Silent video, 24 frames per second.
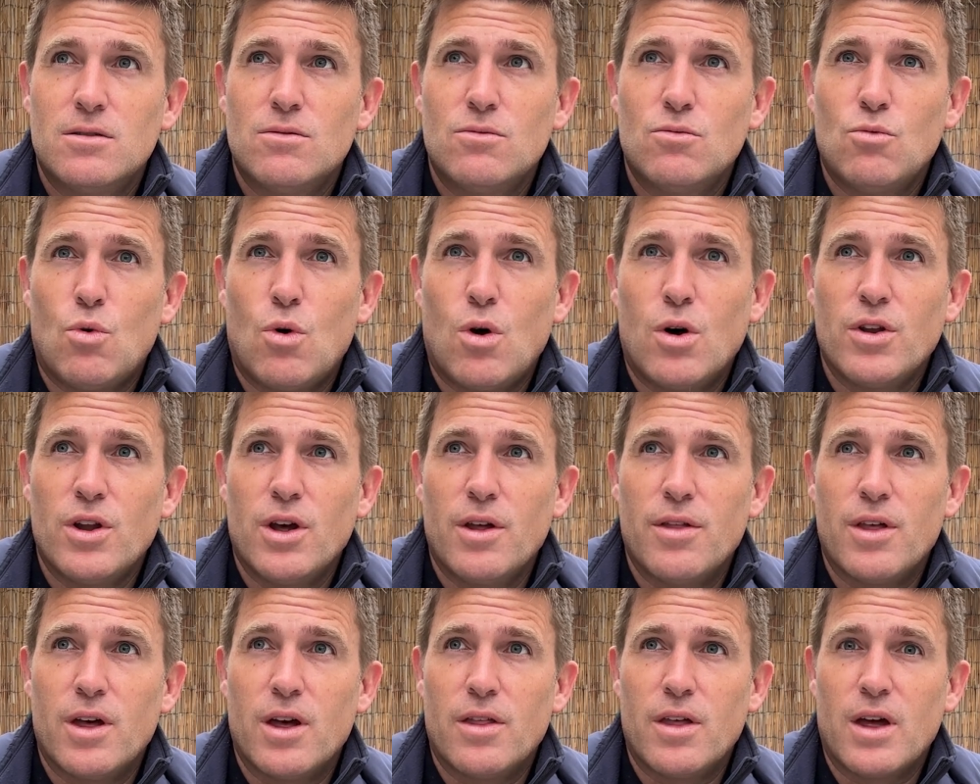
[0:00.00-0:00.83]
one
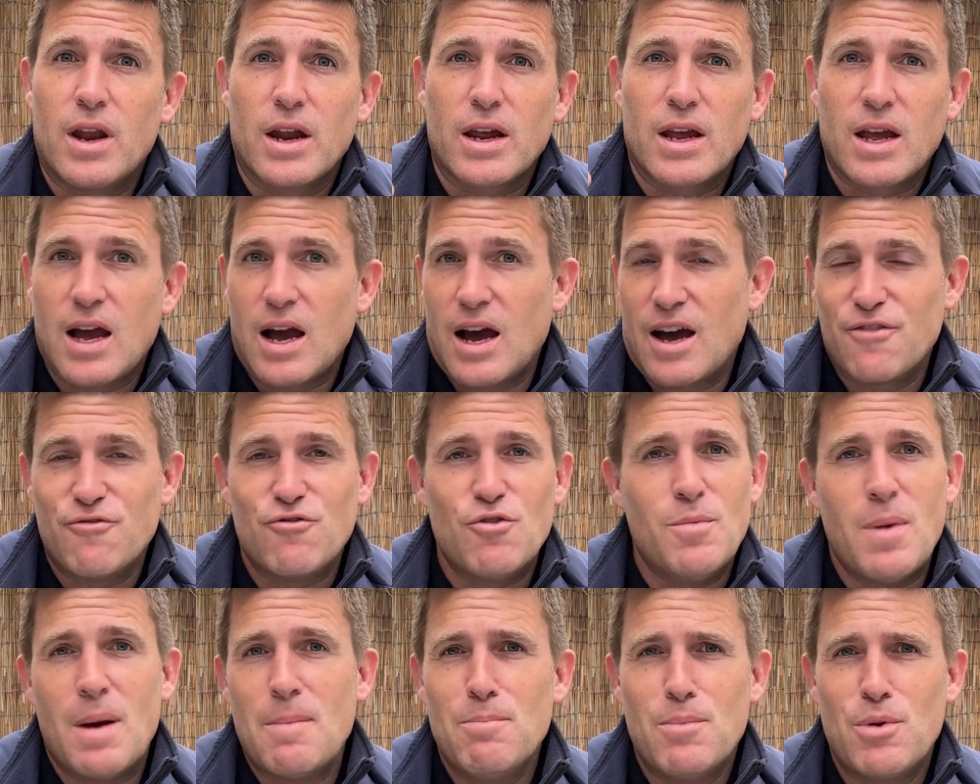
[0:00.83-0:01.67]
other that I can't
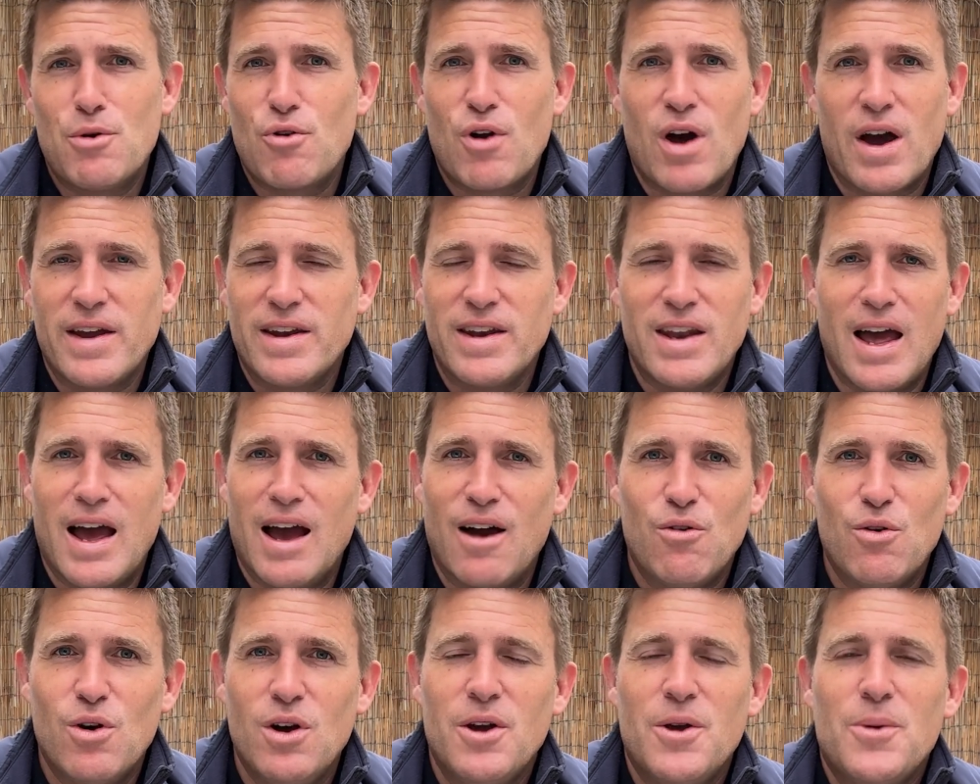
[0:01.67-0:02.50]
remember right
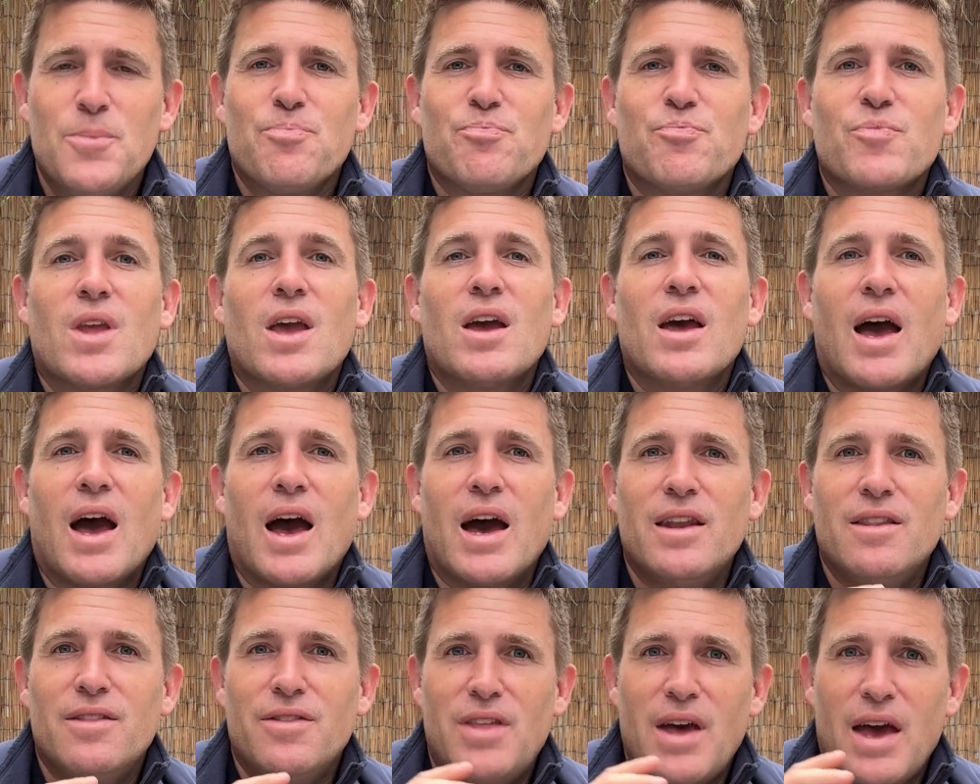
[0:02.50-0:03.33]
now.
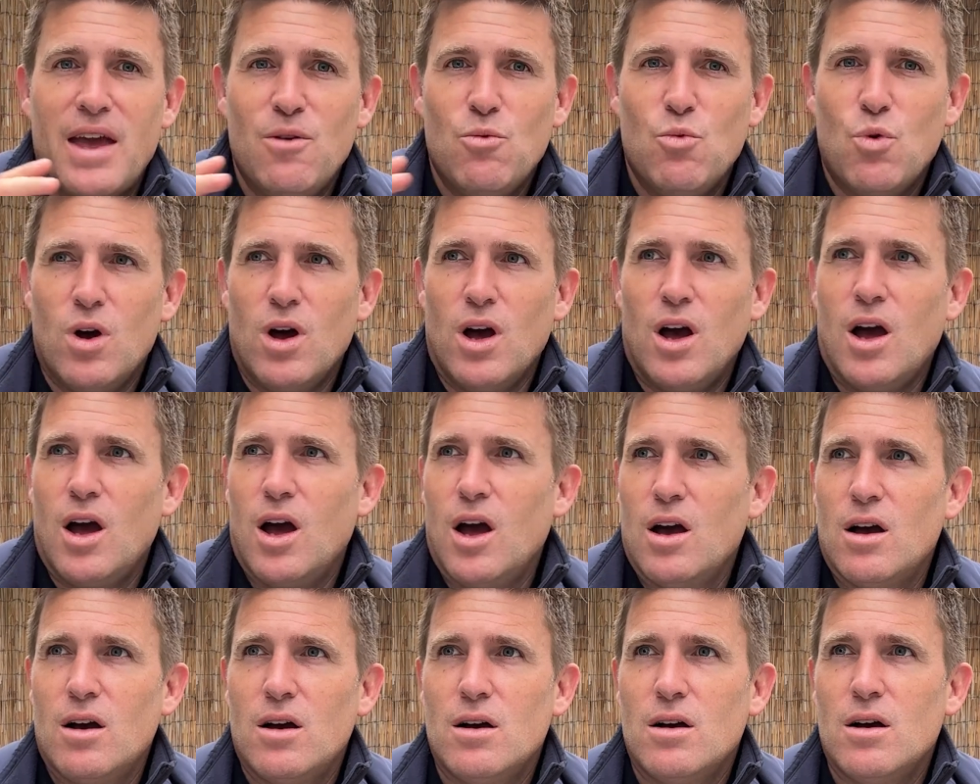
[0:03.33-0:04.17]
And they
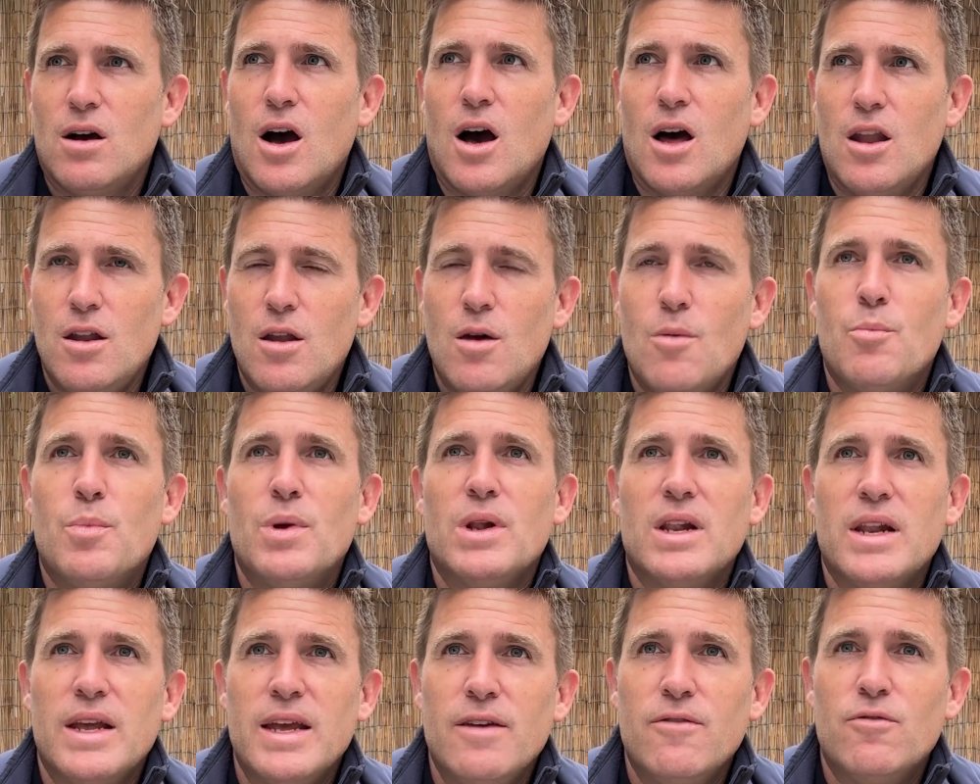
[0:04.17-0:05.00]
were
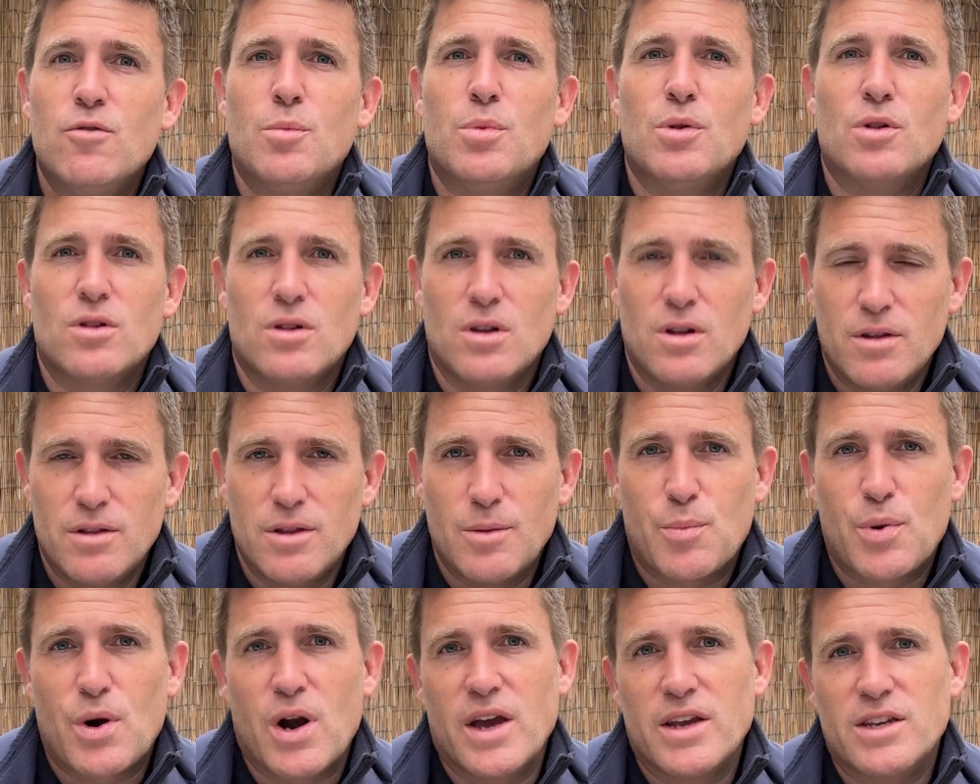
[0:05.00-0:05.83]
unbelievable, the
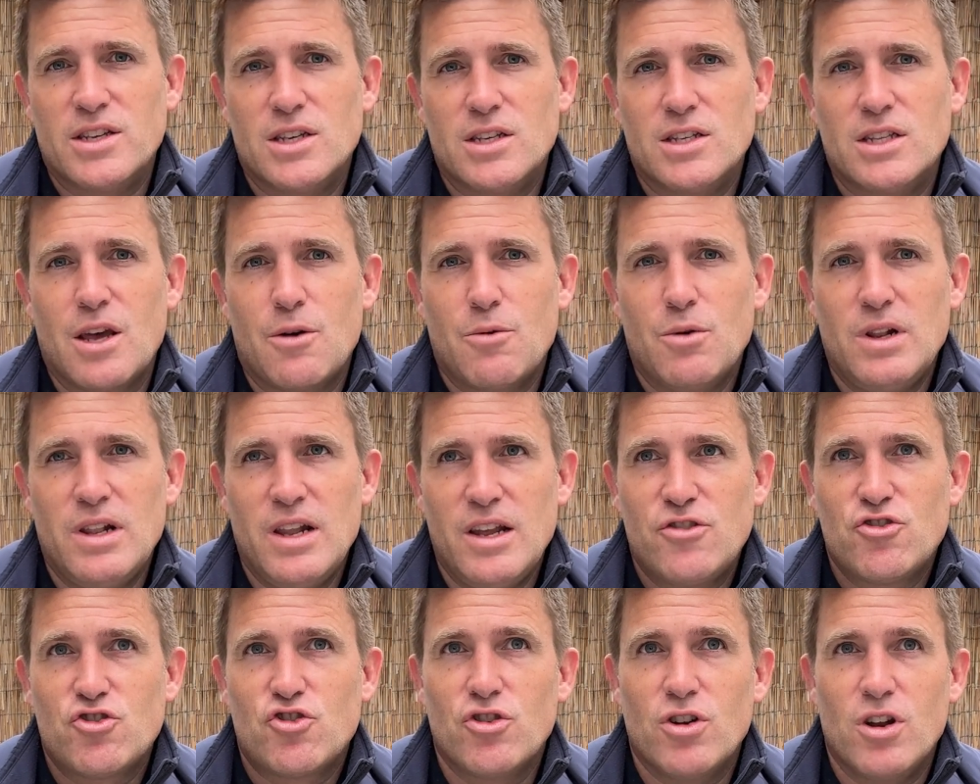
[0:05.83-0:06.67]
prices. They were
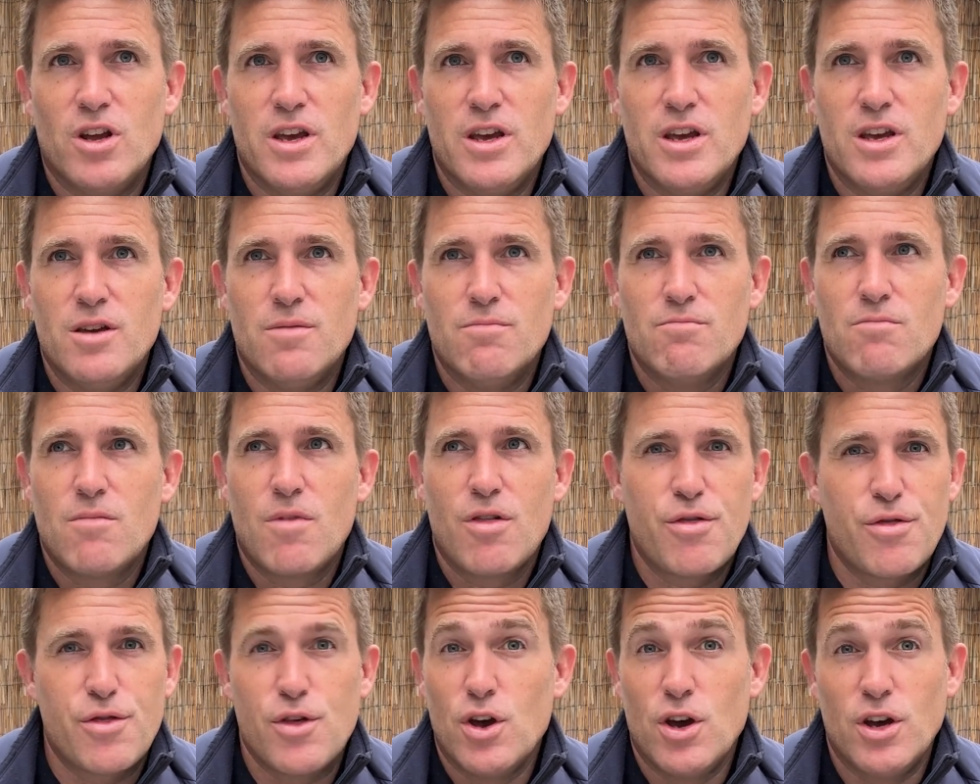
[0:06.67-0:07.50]
literally
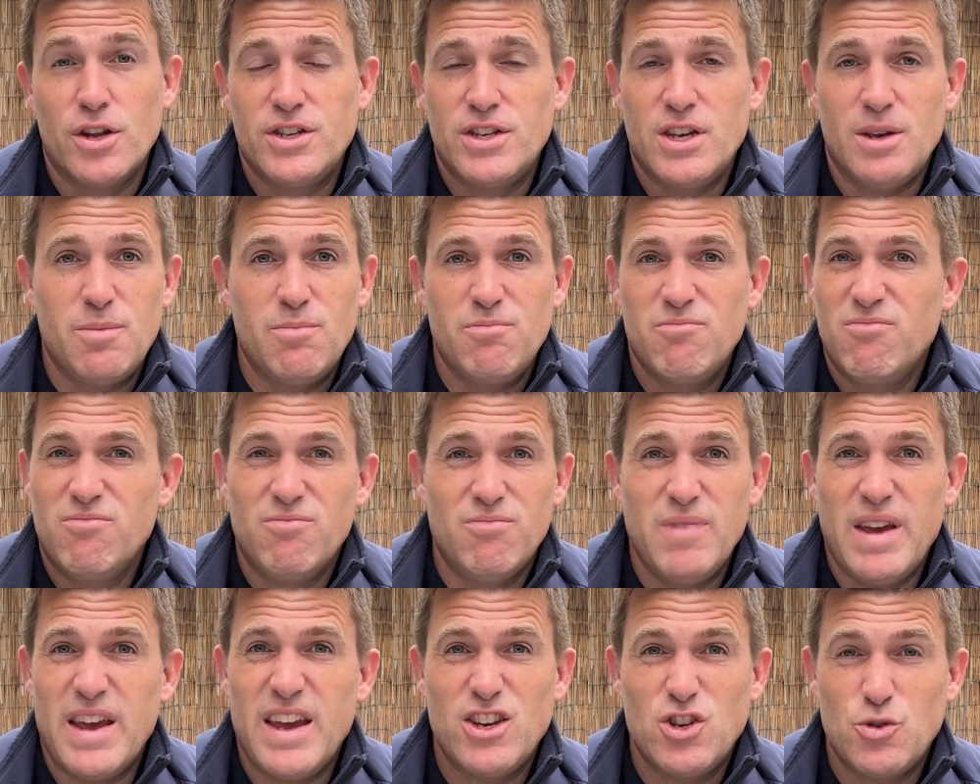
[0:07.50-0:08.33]

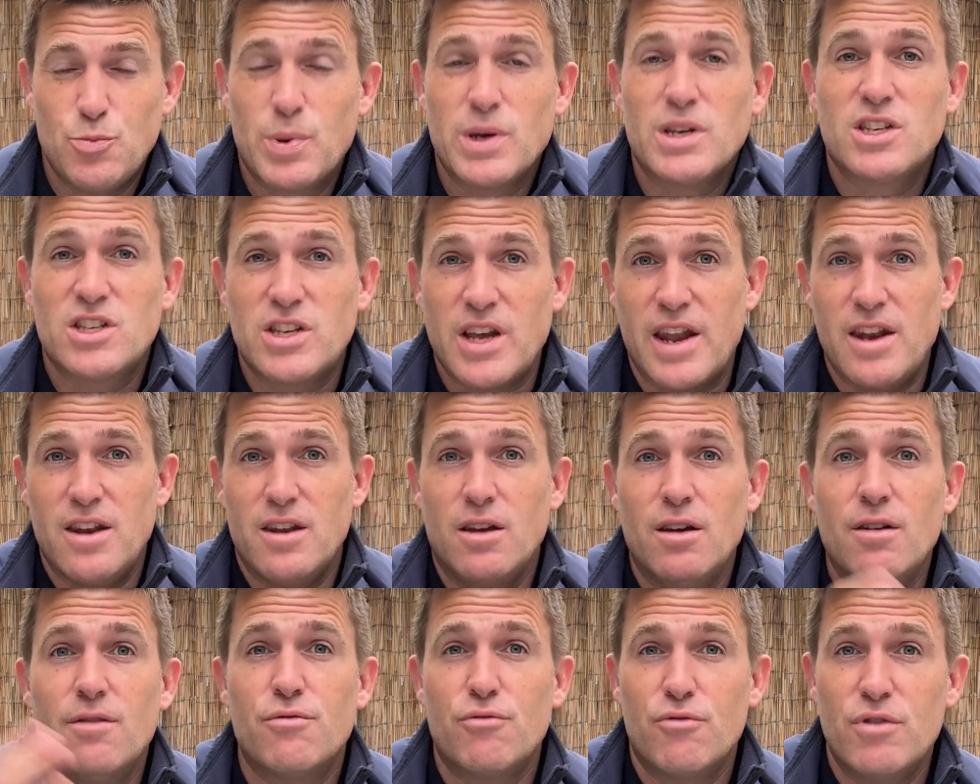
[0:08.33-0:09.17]
30-ish%
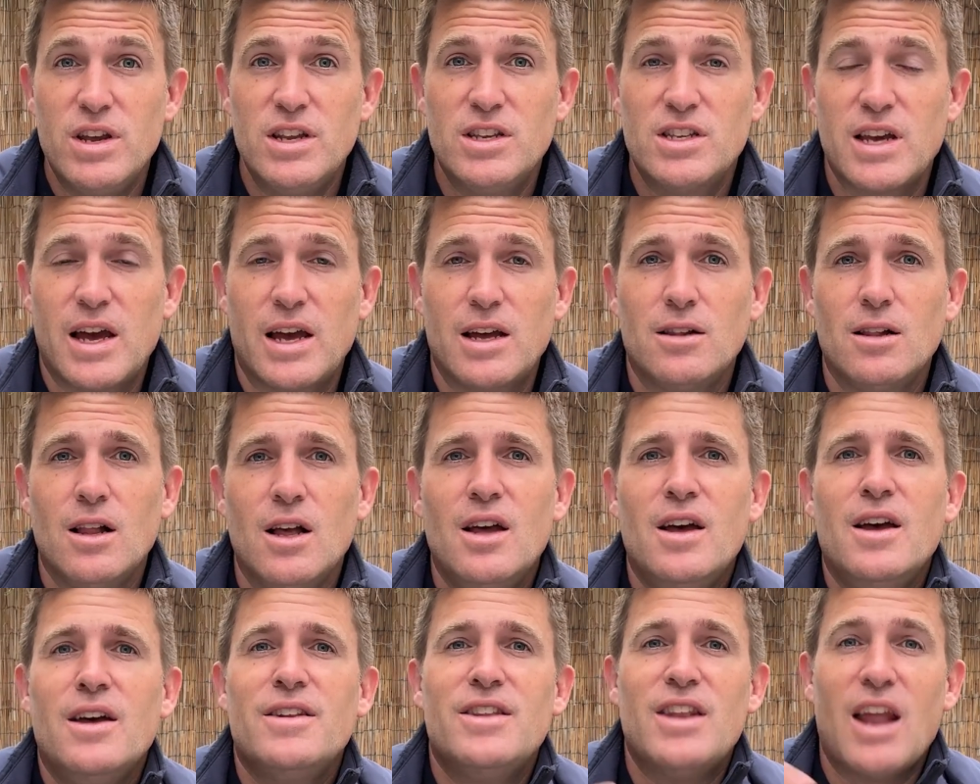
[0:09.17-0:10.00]
of retail.
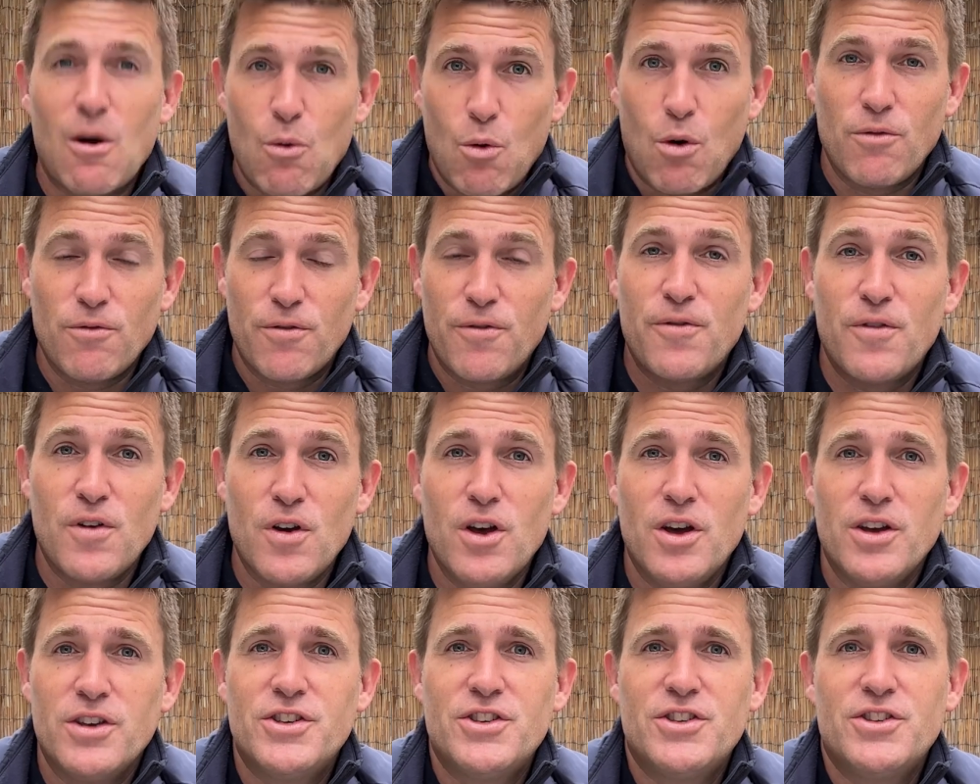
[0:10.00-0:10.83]
Now on
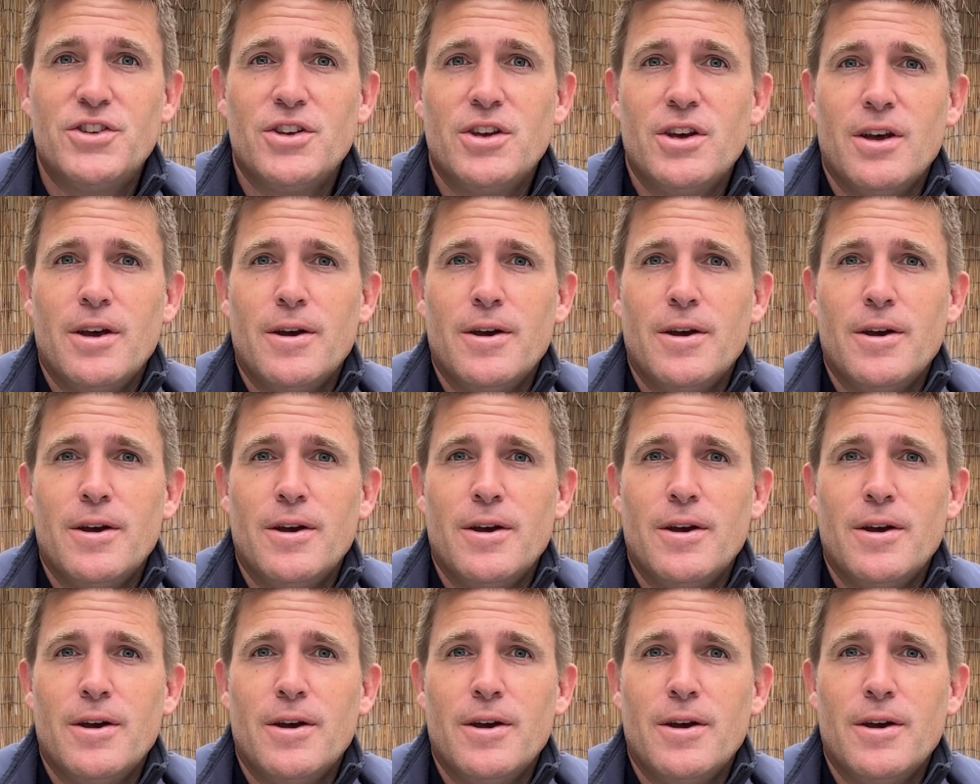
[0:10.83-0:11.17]
first,